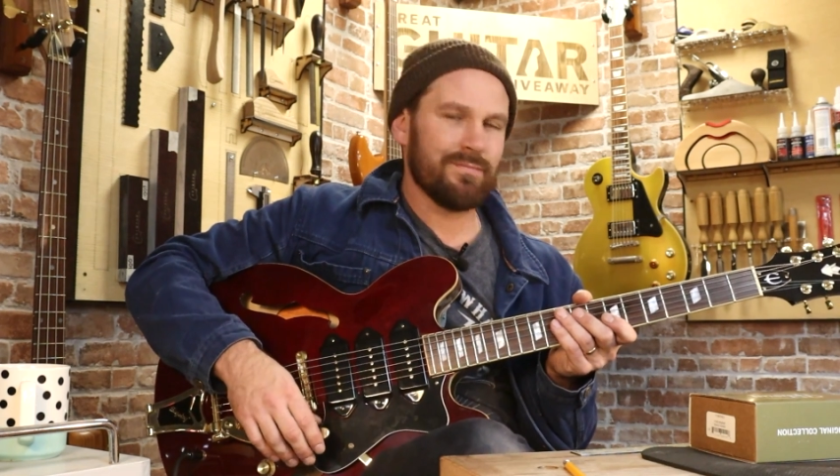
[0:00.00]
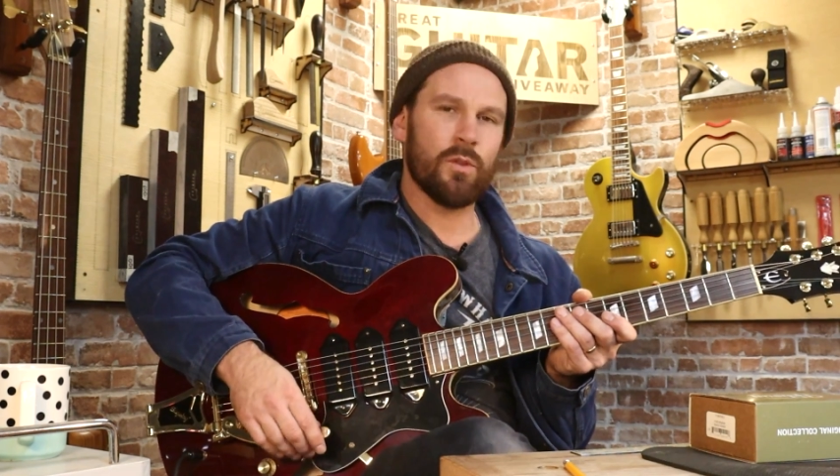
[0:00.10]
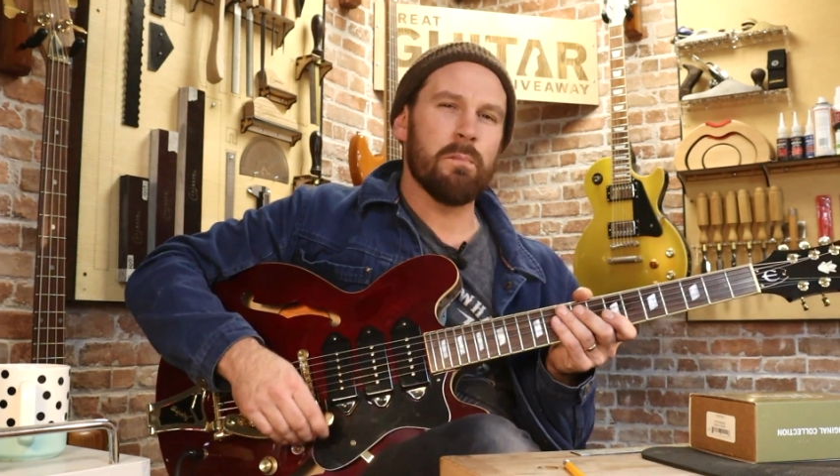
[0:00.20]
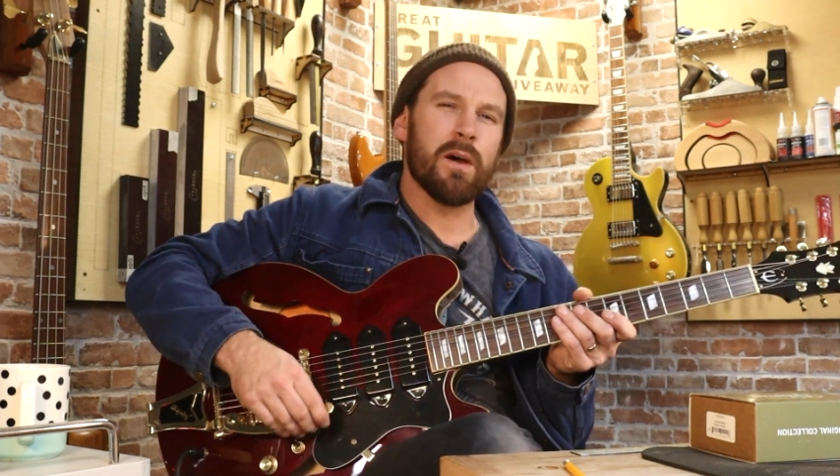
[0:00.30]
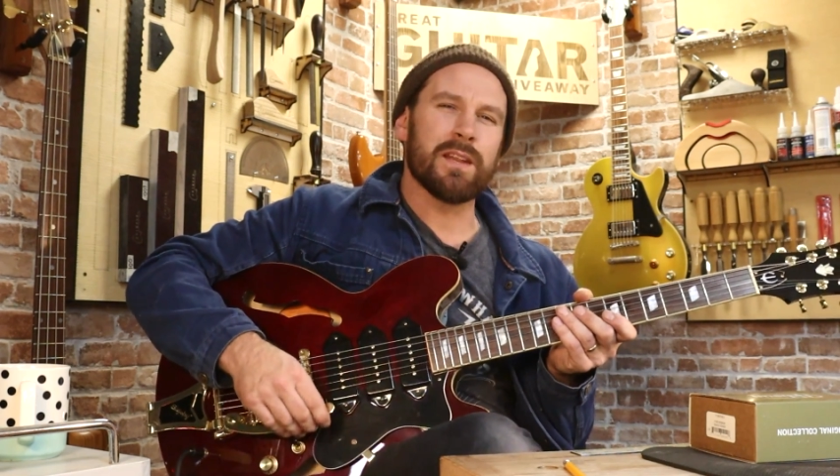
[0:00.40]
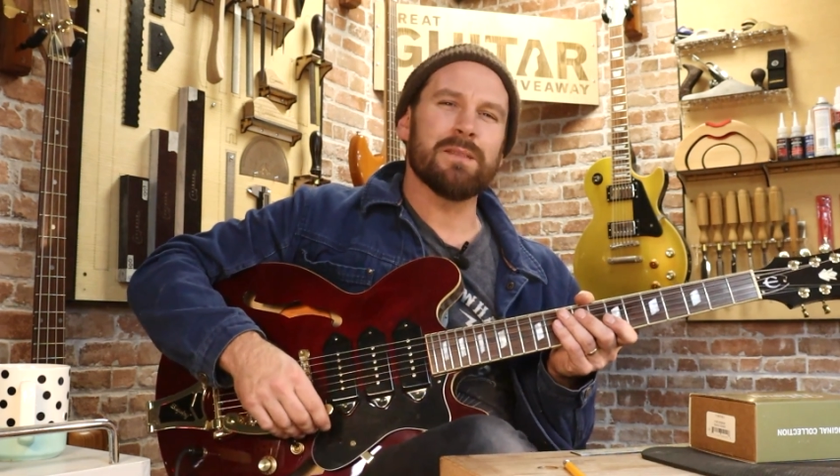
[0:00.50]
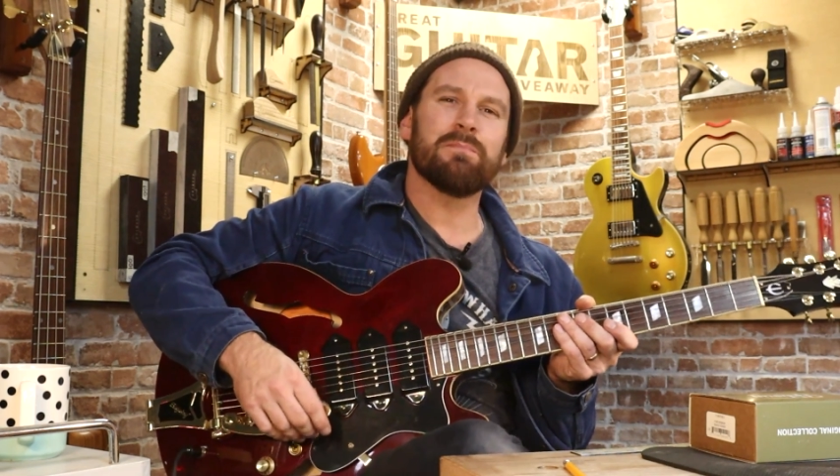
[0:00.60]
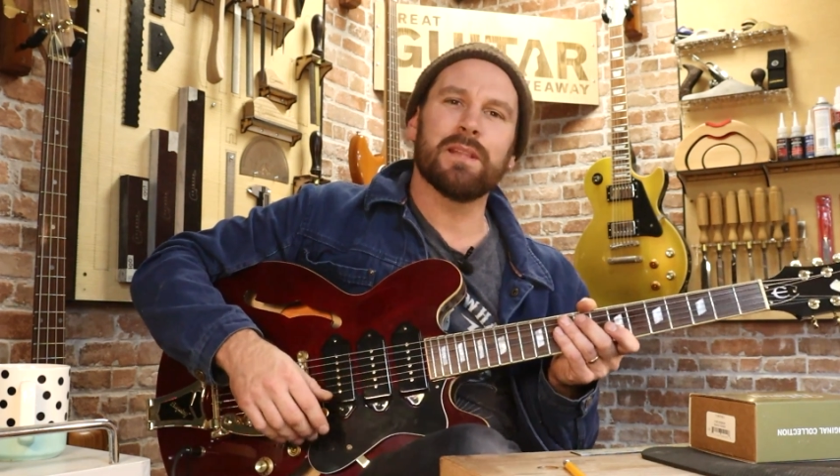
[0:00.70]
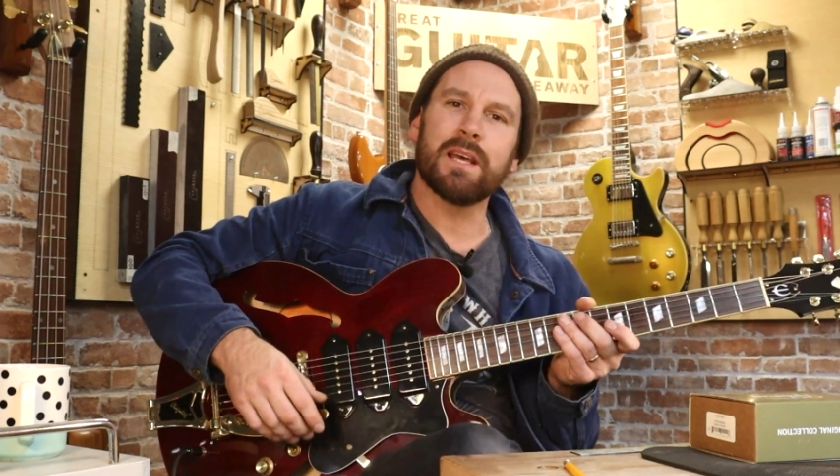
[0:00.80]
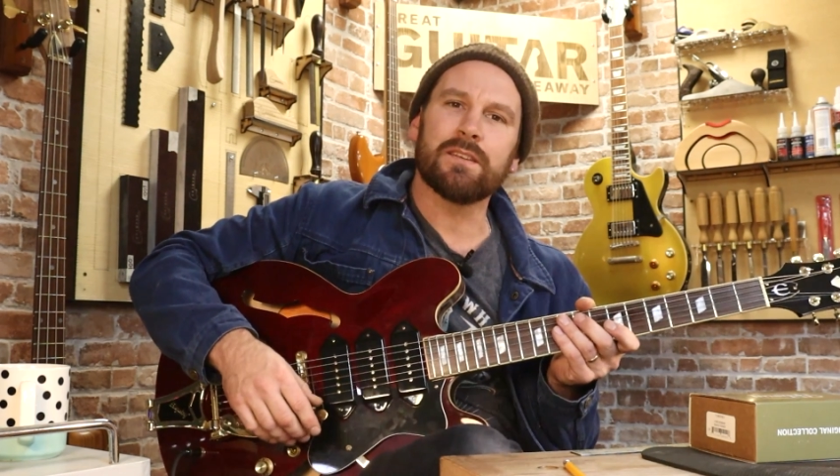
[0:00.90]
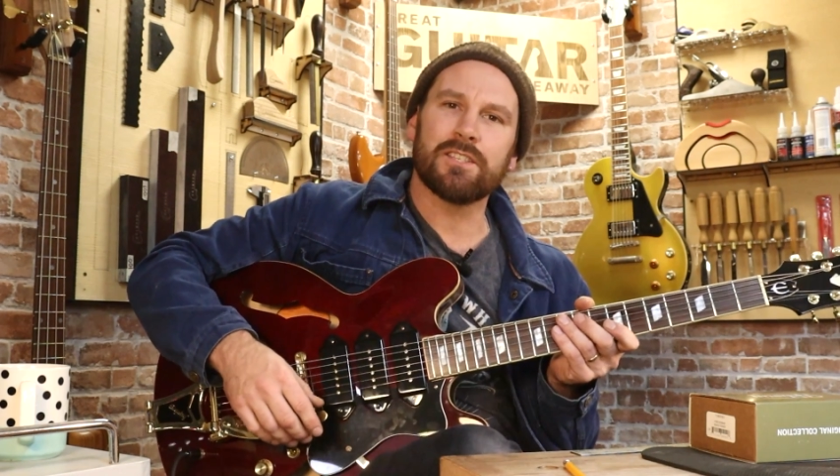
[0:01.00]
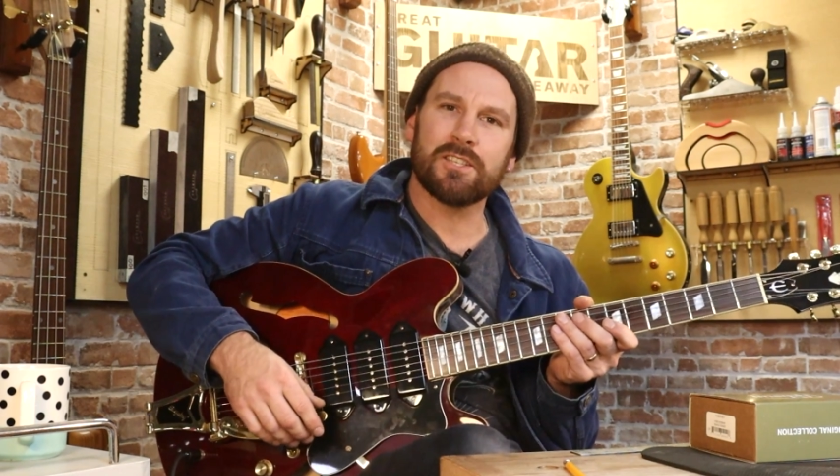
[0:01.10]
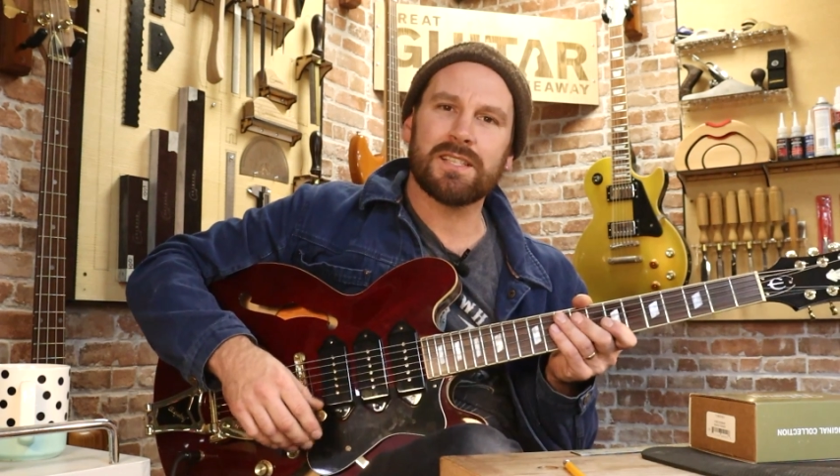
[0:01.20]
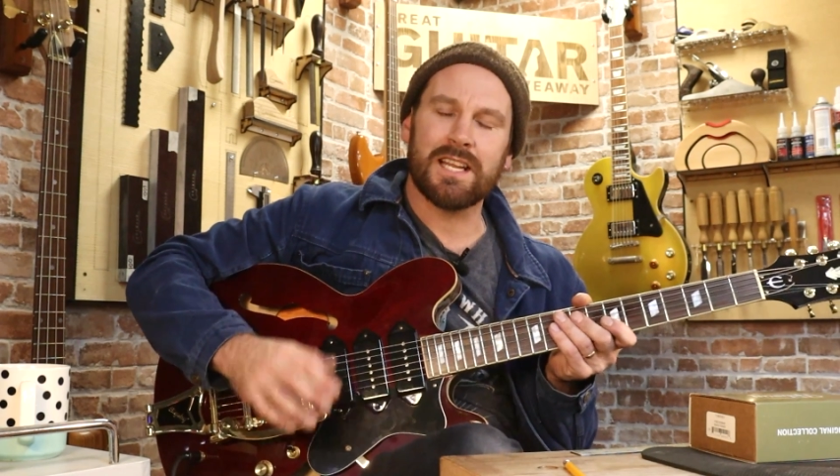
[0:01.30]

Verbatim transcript: not muddy, but they're just,